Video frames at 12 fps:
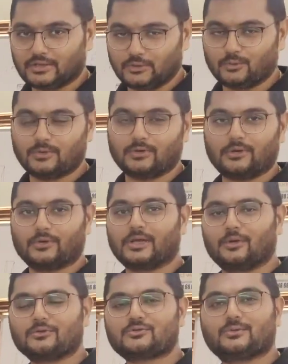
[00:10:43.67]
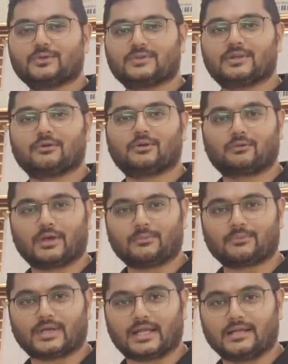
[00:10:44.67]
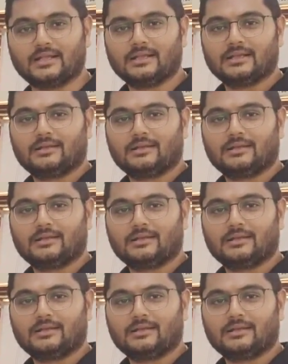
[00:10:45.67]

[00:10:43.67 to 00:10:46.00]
You can also visit our website